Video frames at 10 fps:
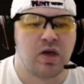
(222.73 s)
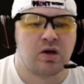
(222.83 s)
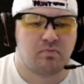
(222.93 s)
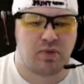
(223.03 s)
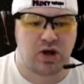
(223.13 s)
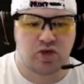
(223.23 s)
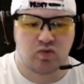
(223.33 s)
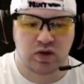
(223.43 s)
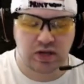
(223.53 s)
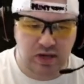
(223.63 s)
But you
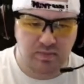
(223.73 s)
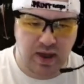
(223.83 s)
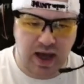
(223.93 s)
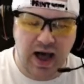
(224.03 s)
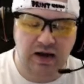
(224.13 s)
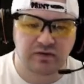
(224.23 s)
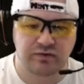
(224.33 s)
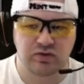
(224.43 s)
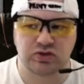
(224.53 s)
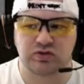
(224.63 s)
want to keep it out of
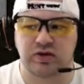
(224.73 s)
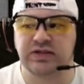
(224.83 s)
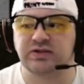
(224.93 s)
full screen